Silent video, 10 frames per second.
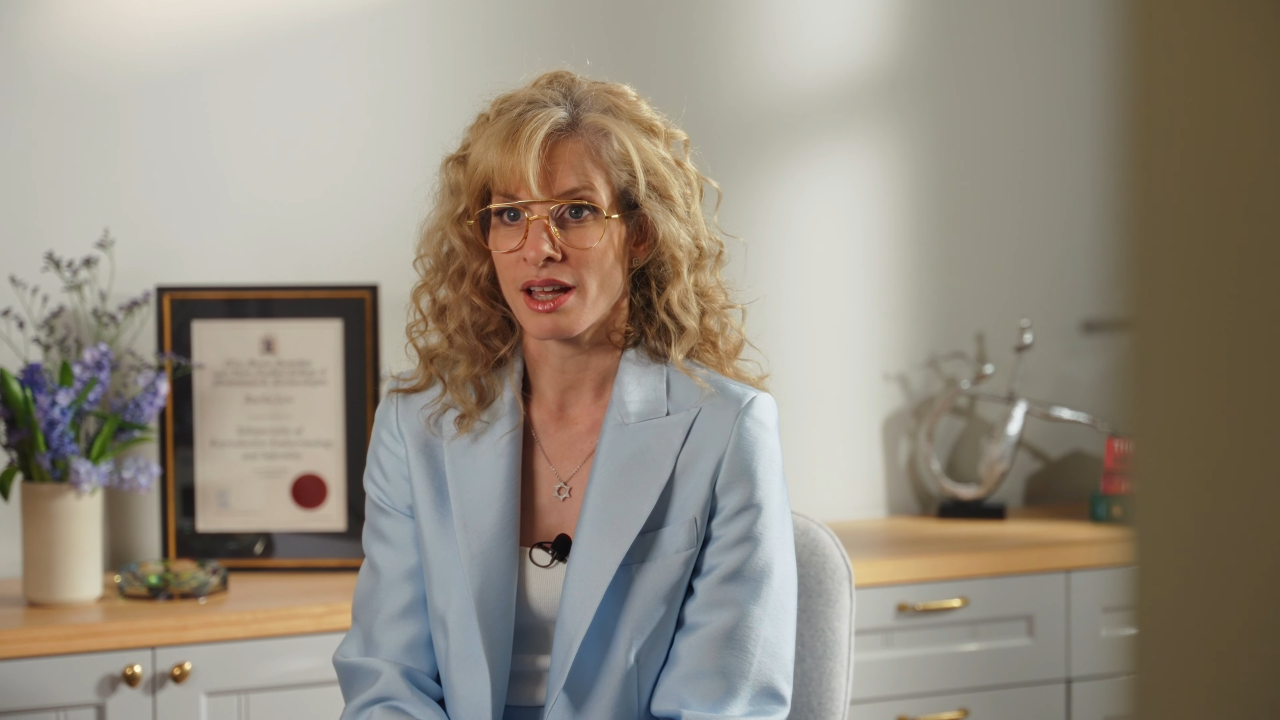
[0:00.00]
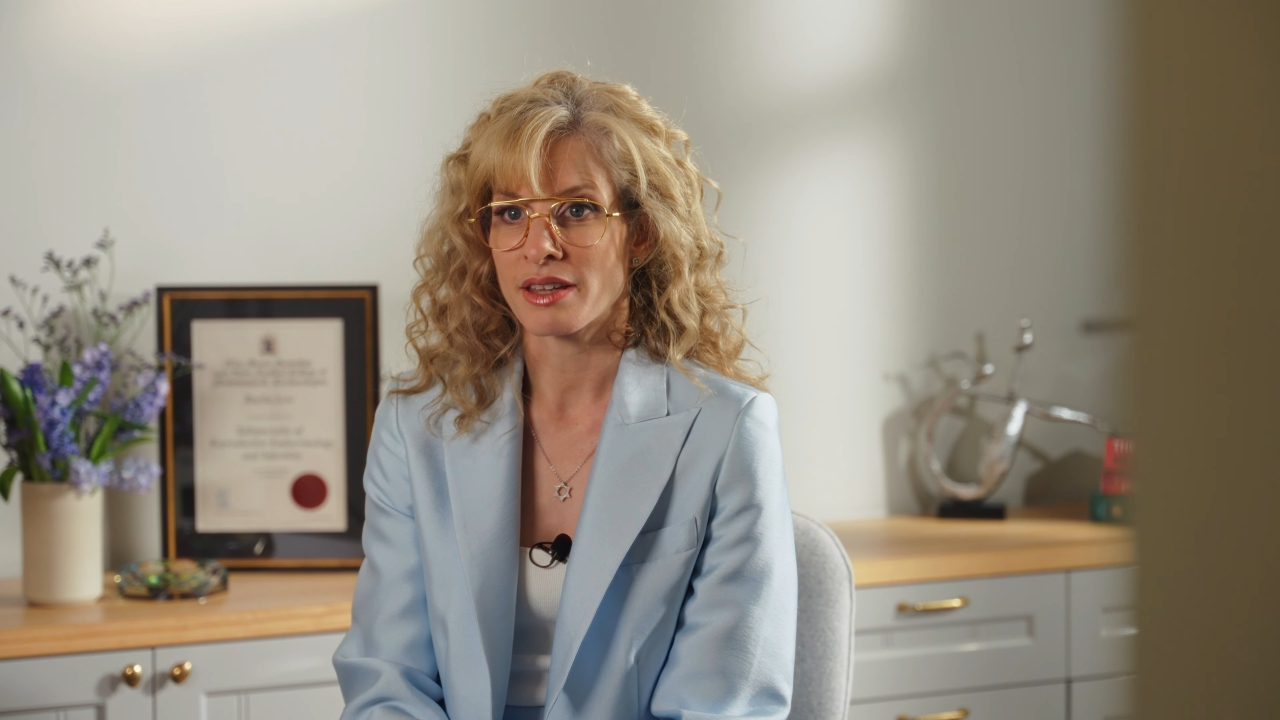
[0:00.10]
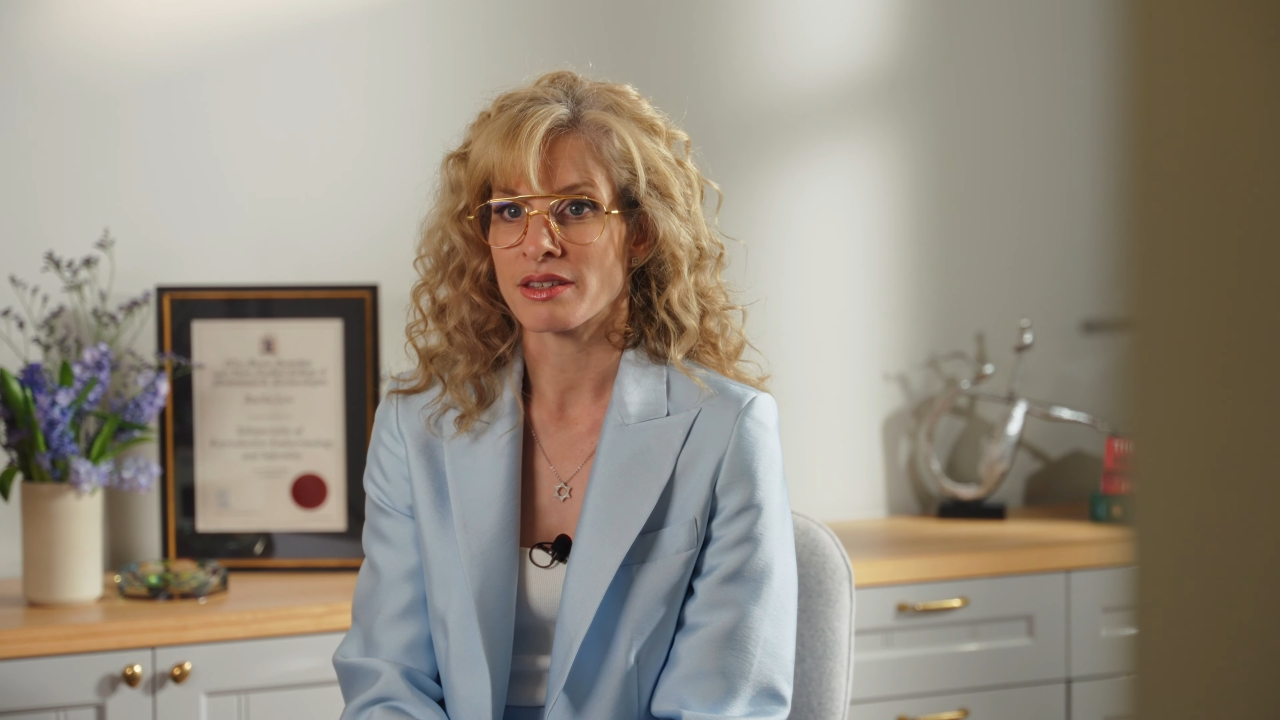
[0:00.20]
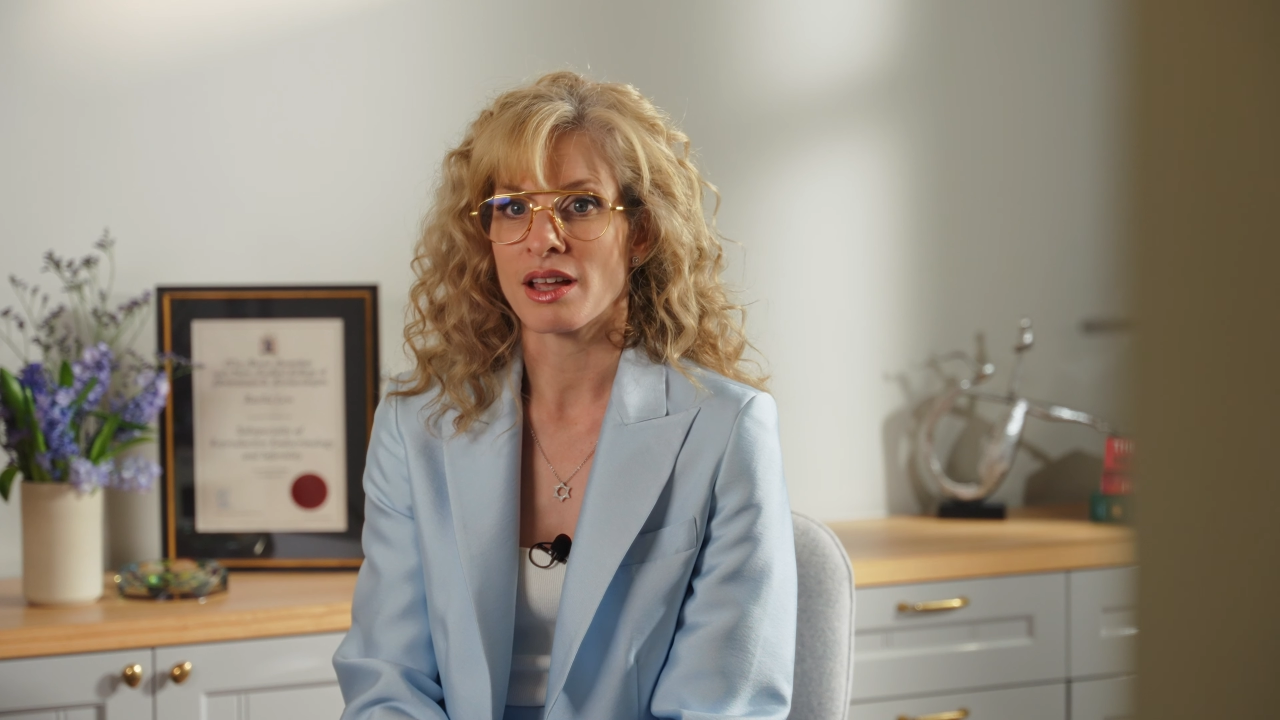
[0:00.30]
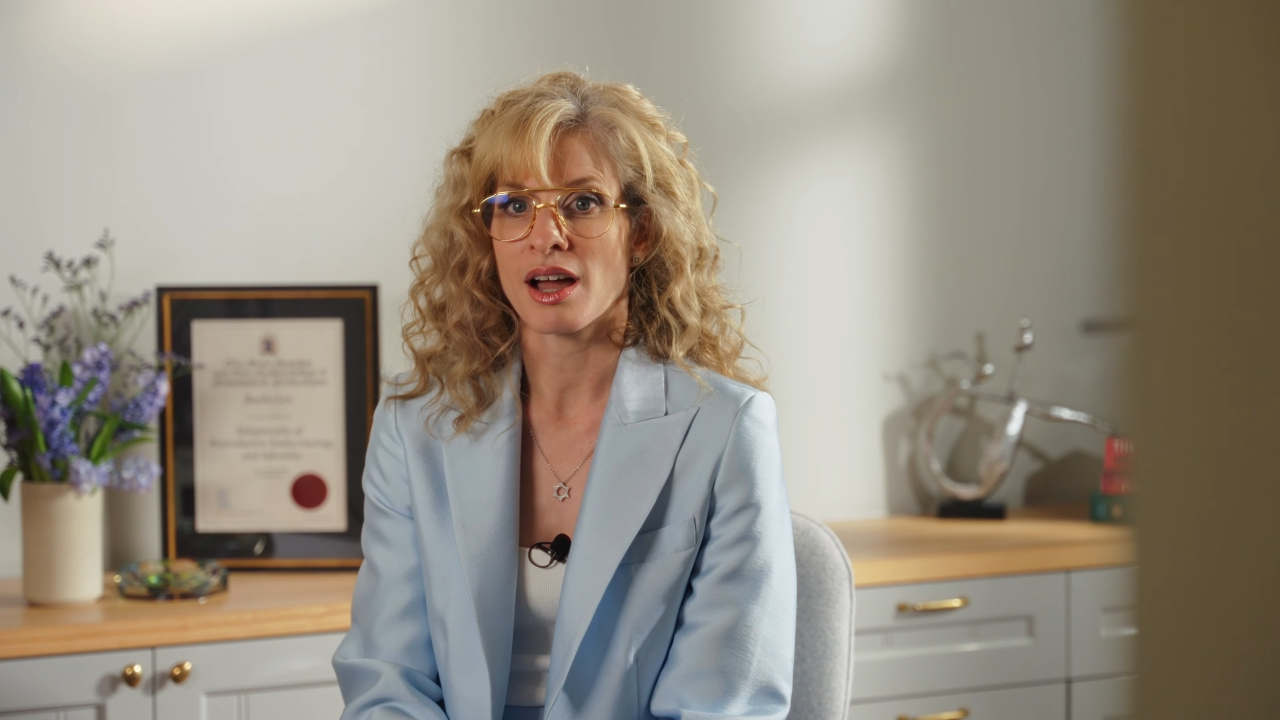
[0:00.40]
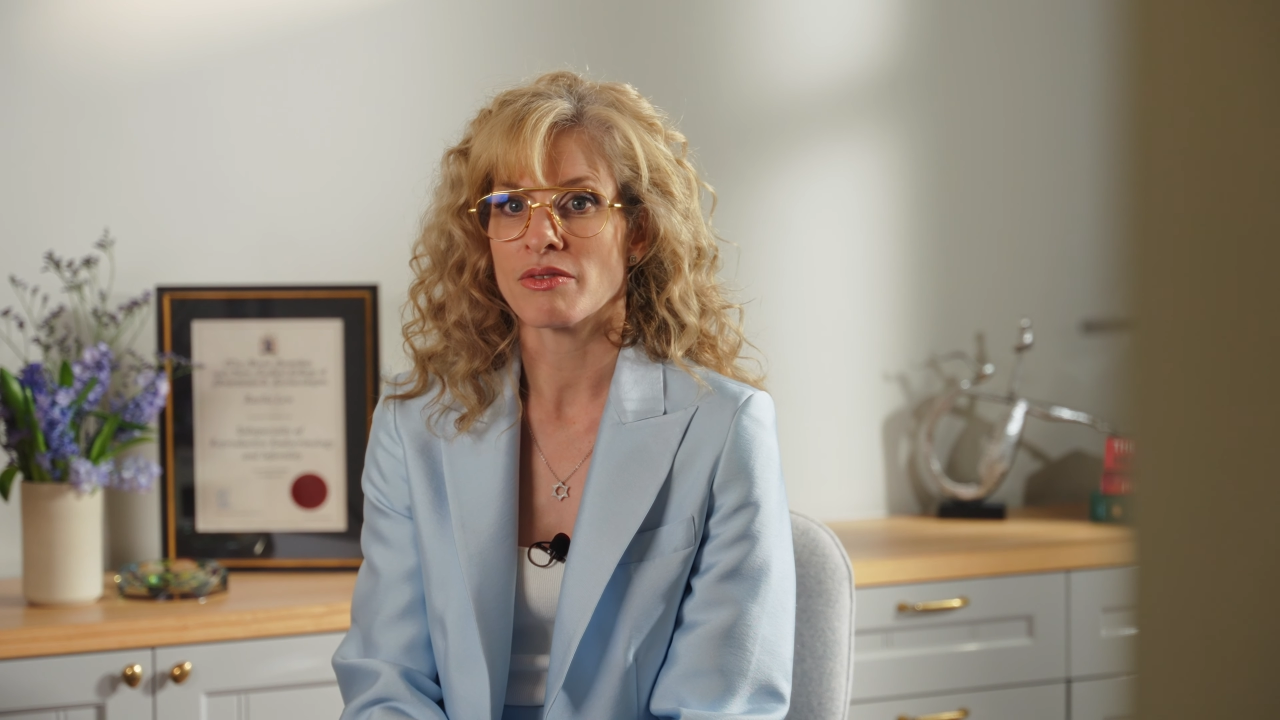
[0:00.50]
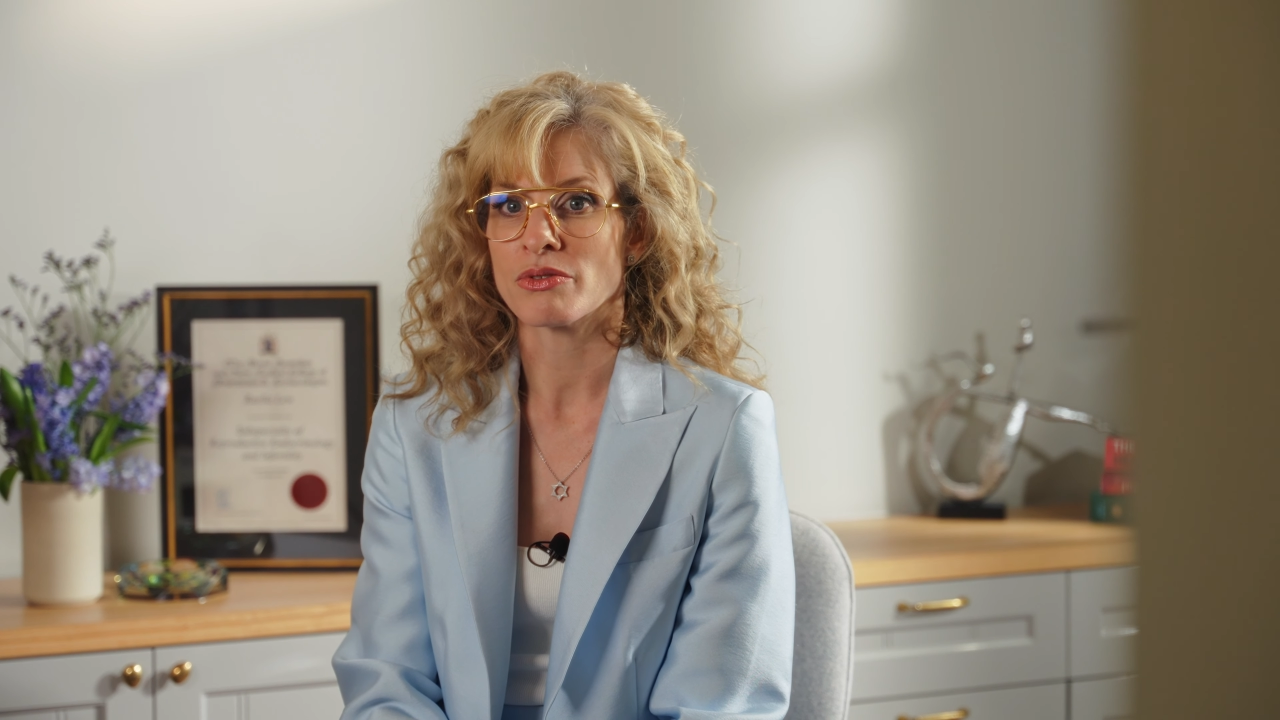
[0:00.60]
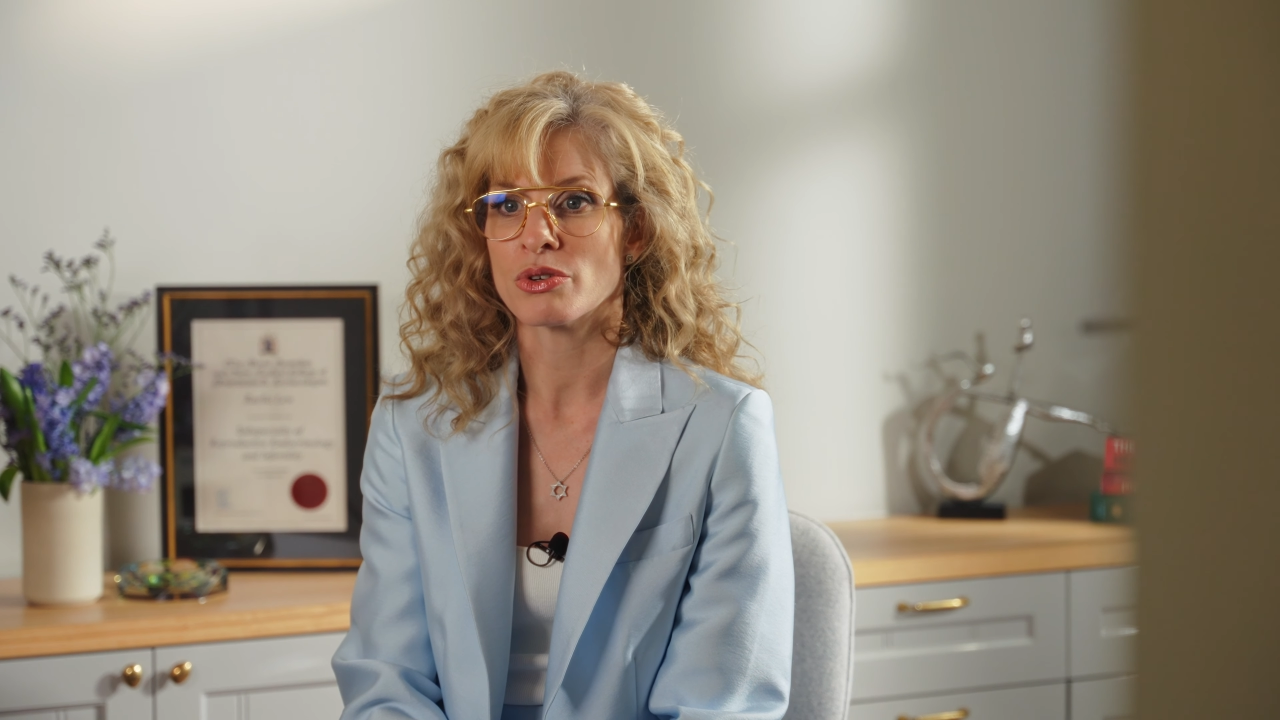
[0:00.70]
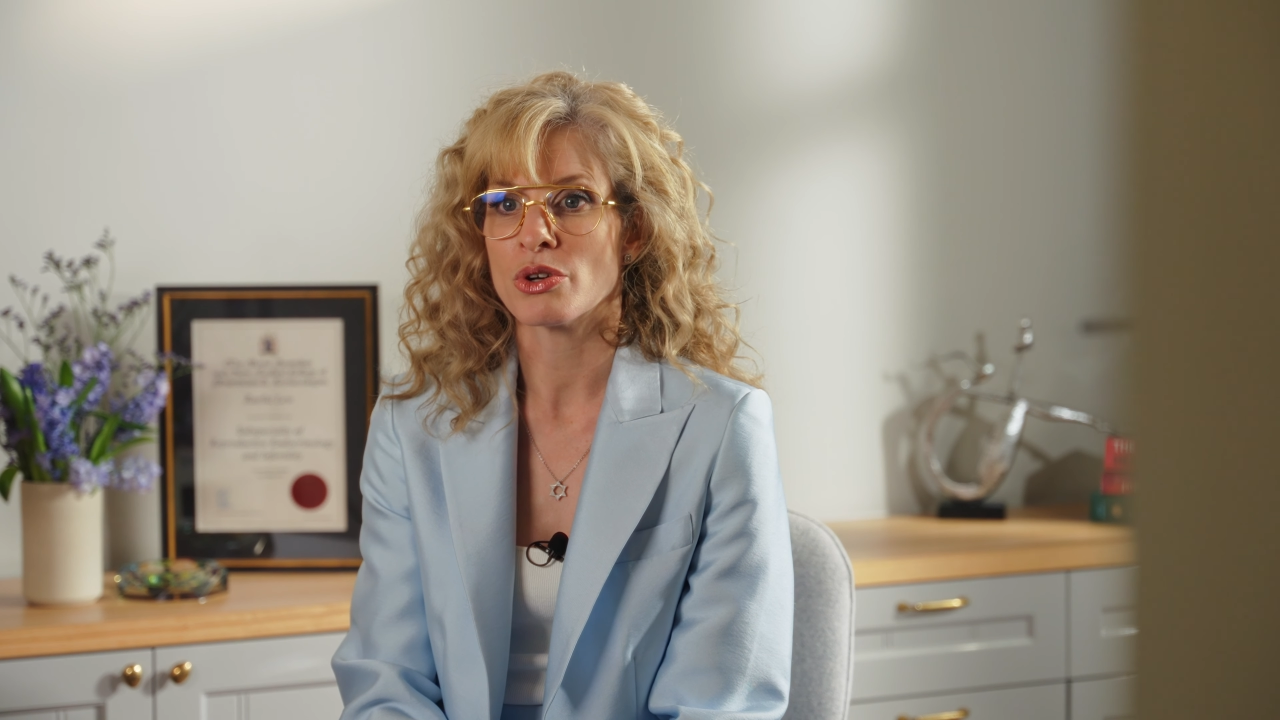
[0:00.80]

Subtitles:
And I've